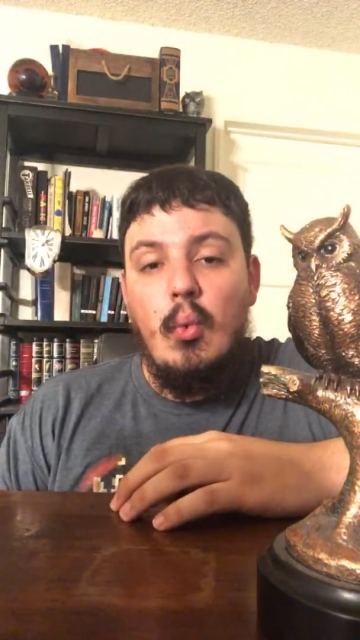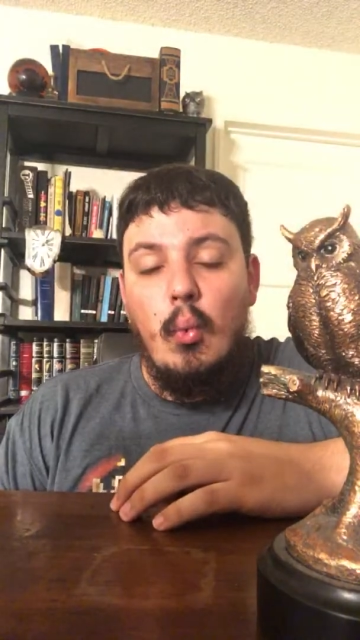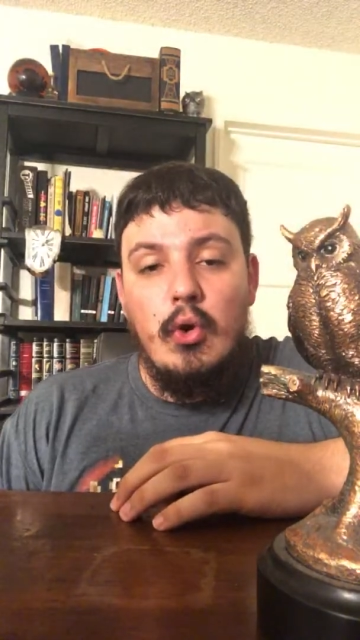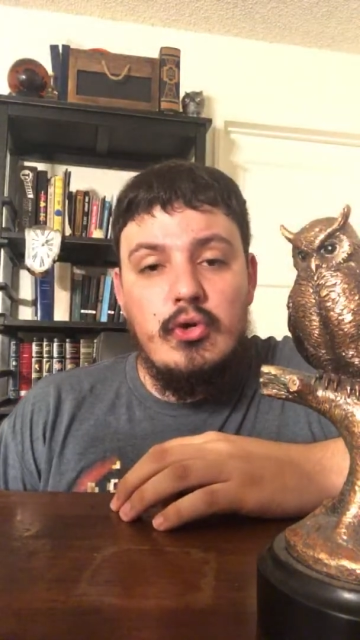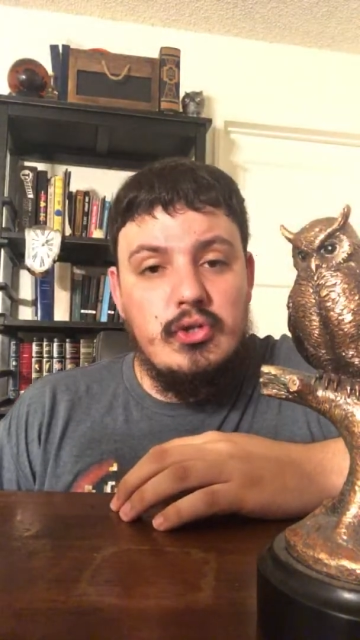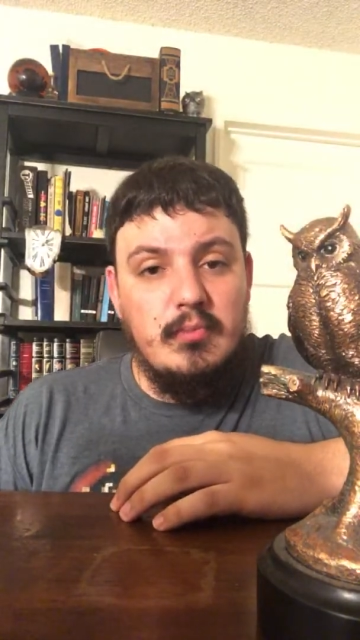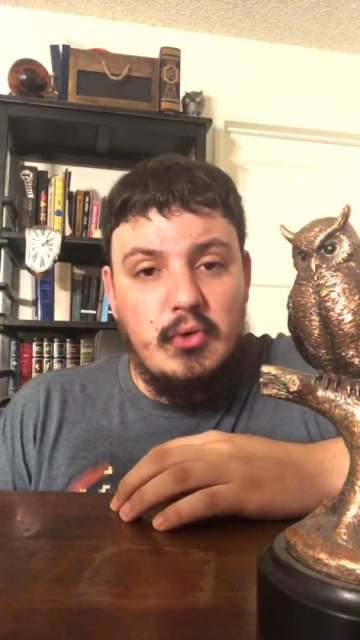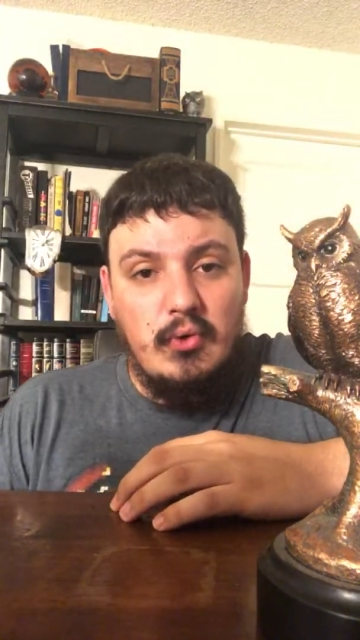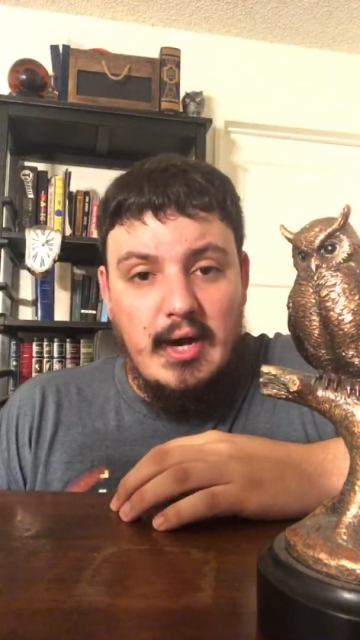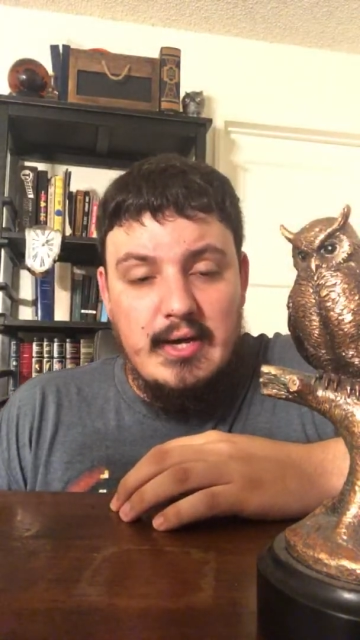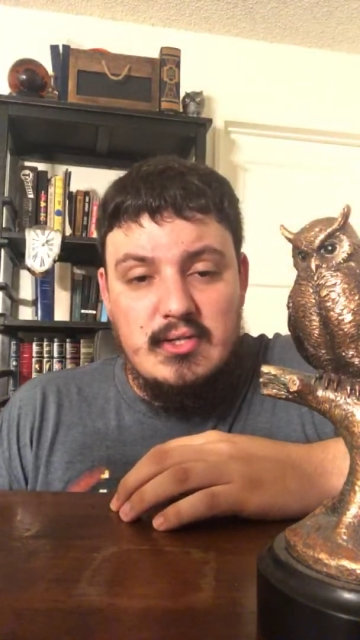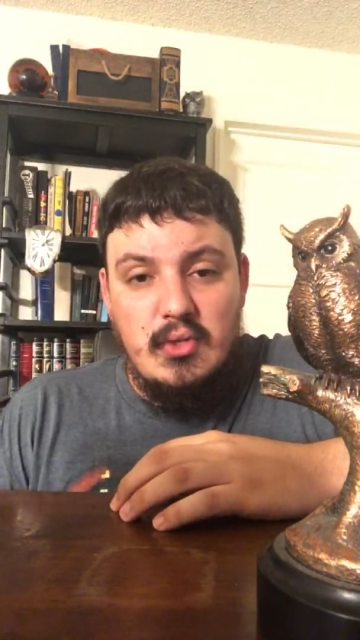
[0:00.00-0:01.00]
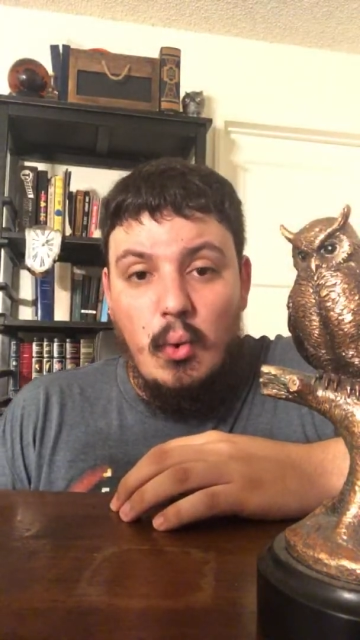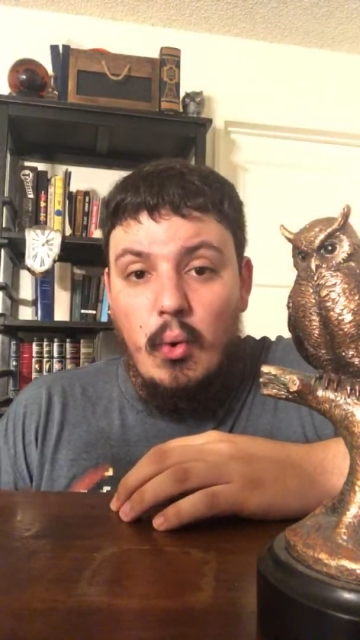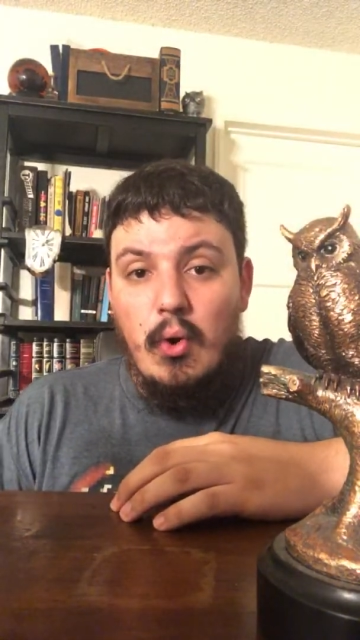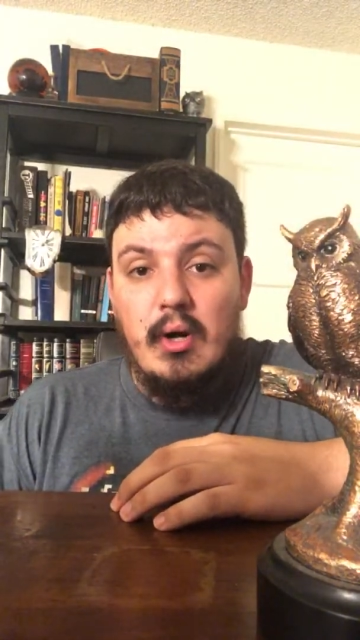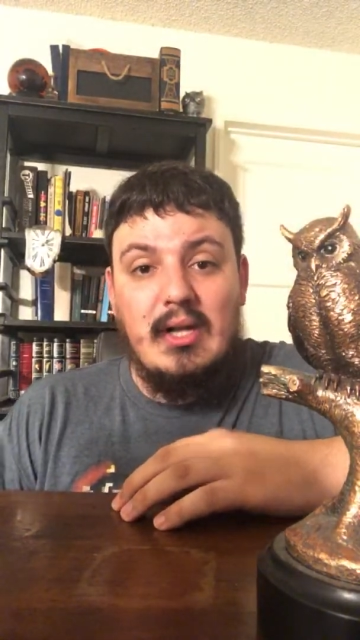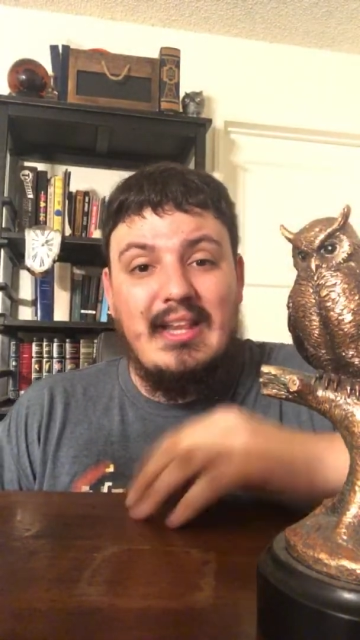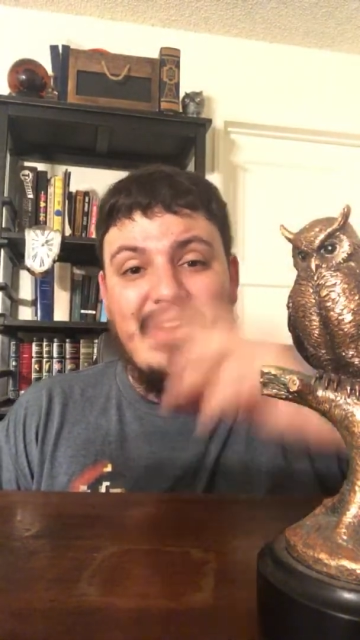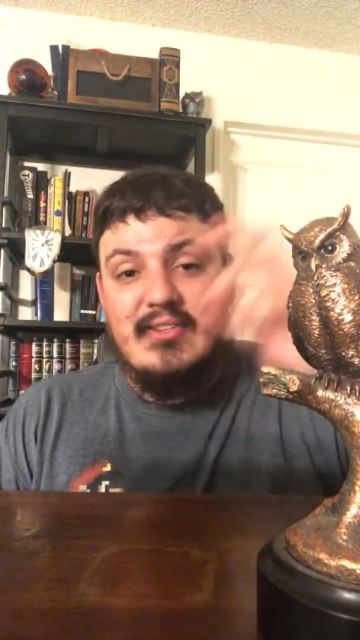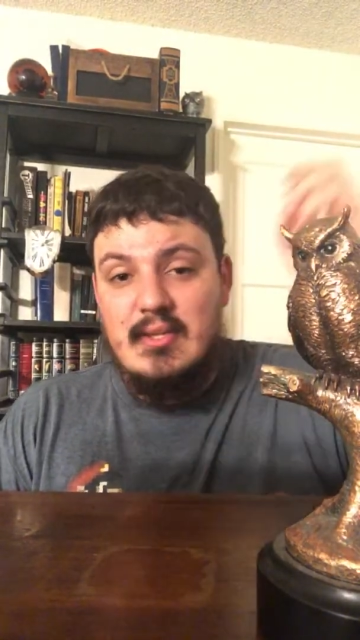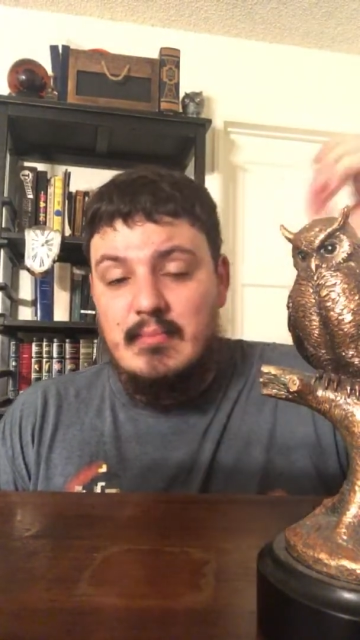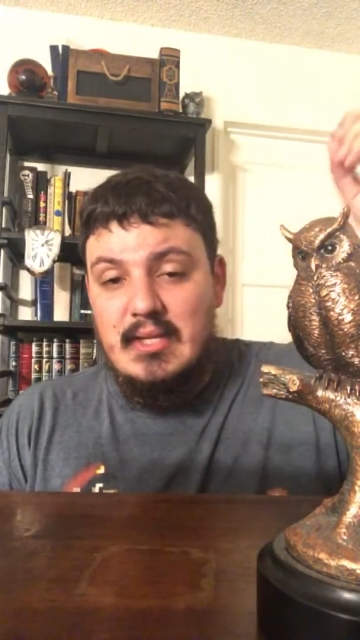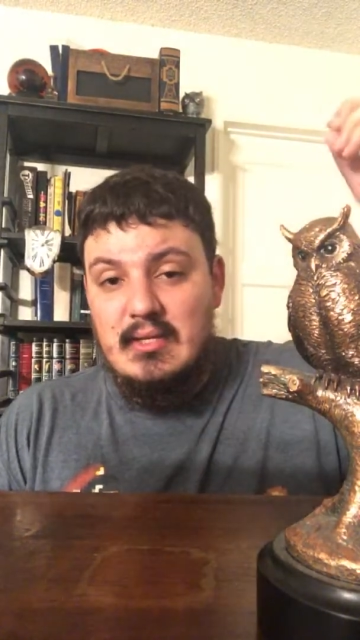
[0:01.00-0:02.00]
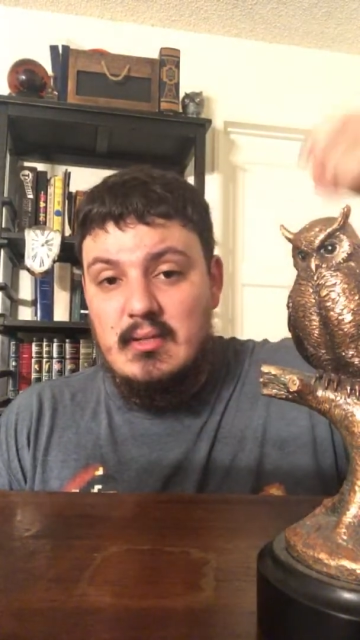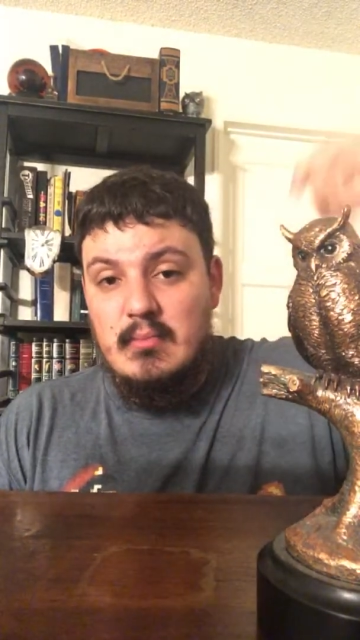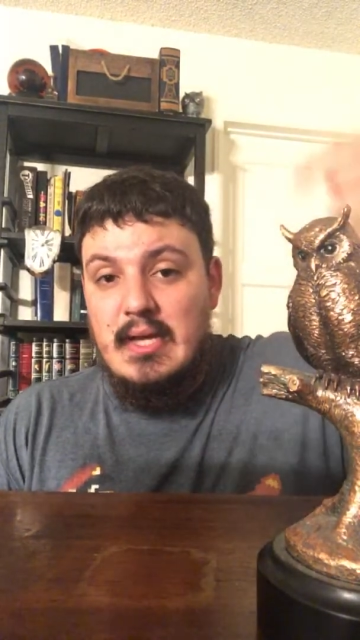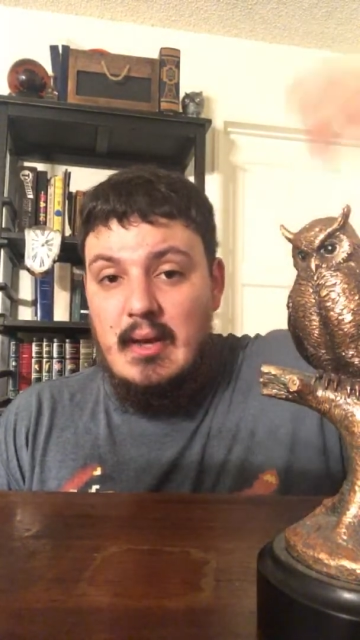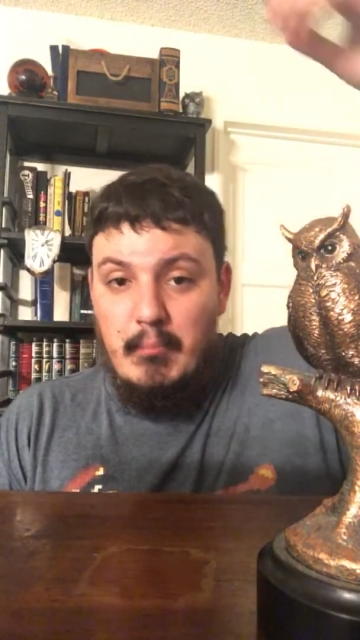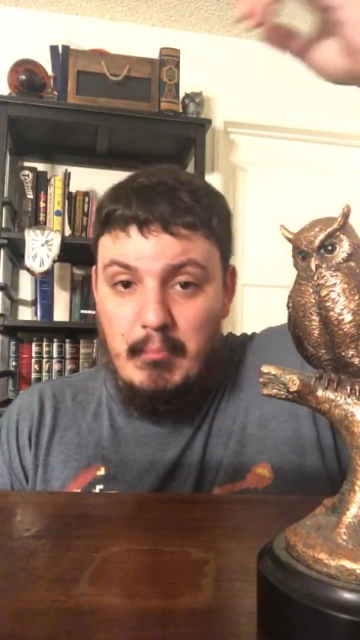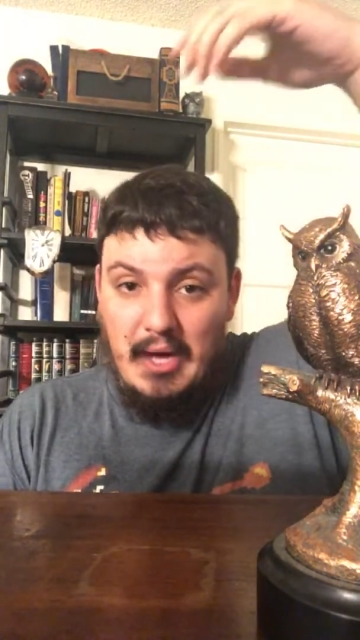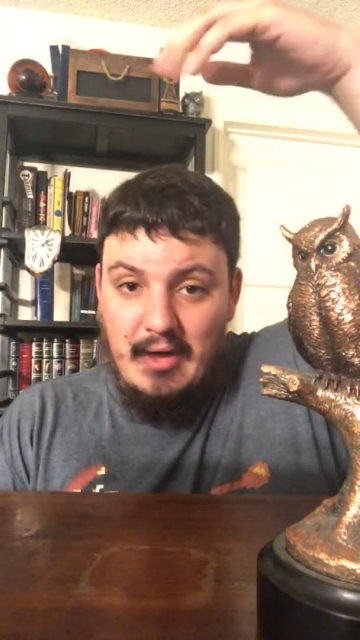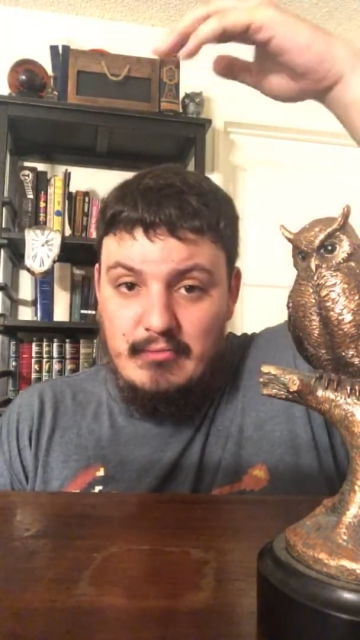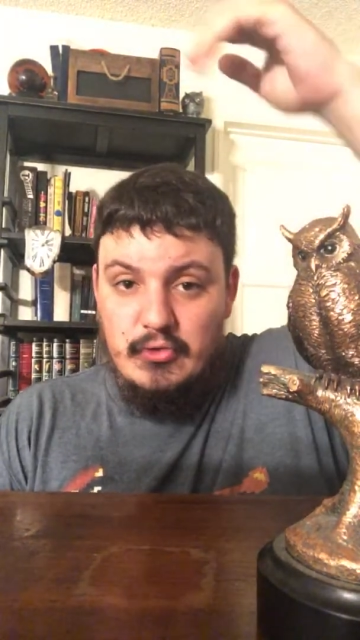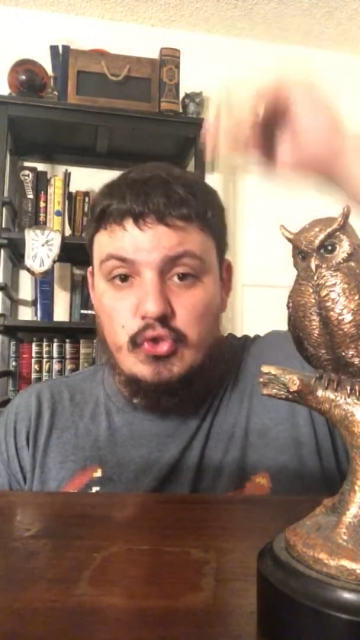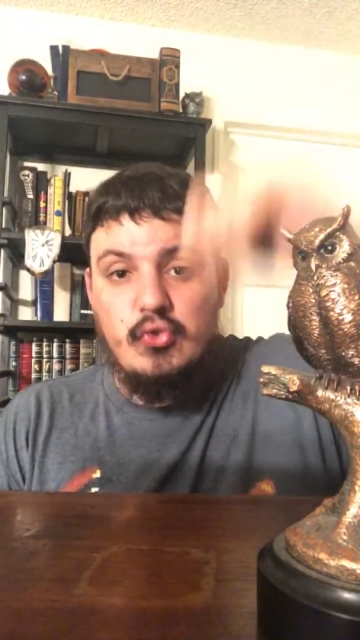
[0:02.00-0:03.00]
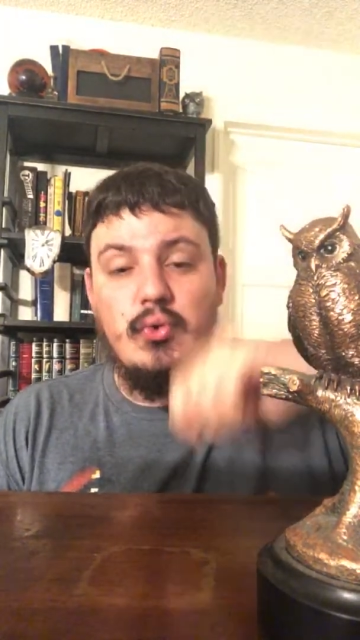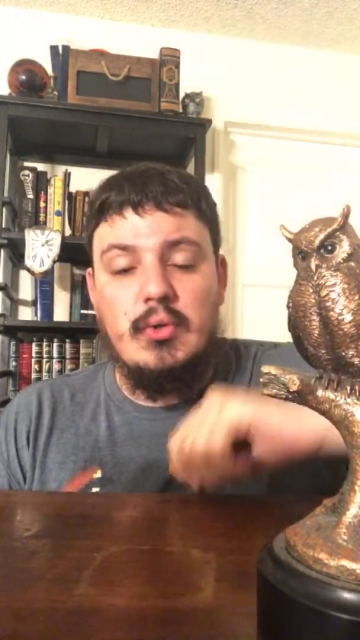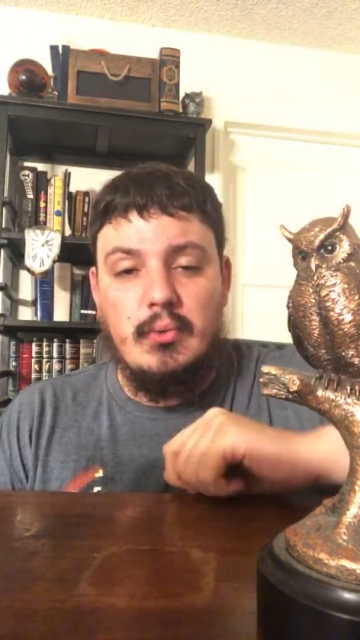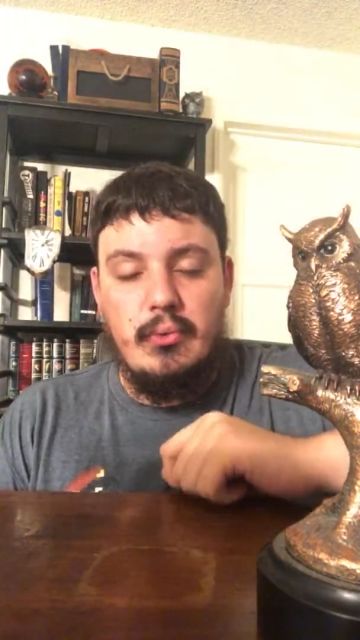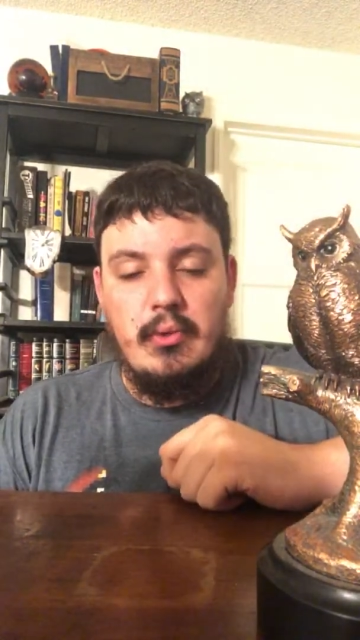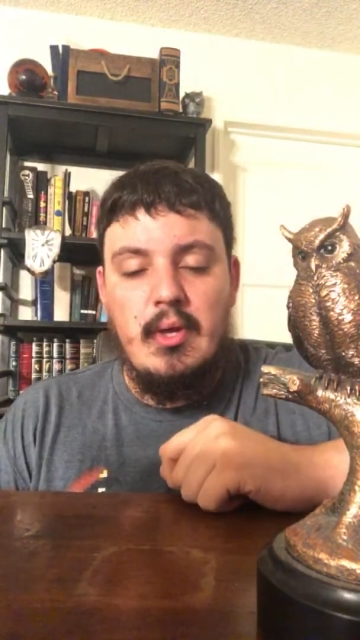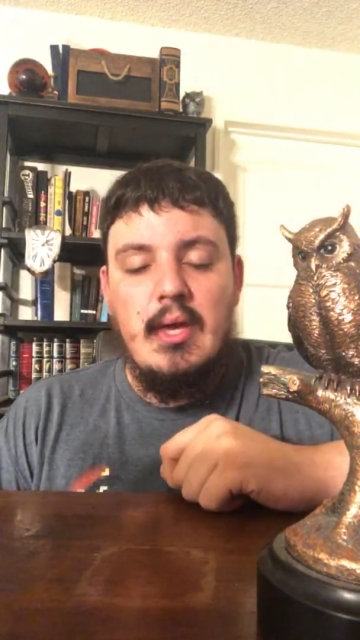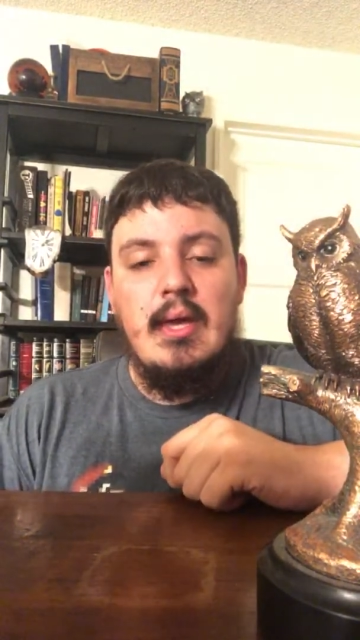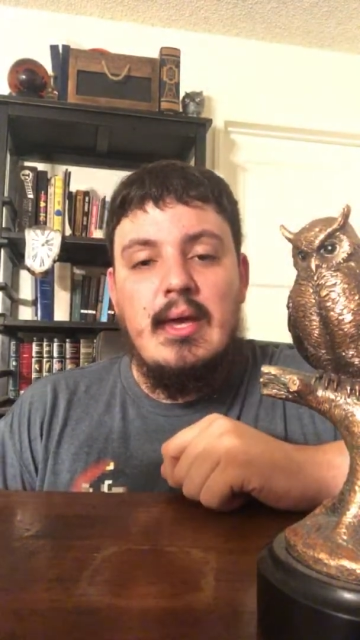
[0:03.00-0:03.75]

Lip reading: worship Christ or allow something to be above truth.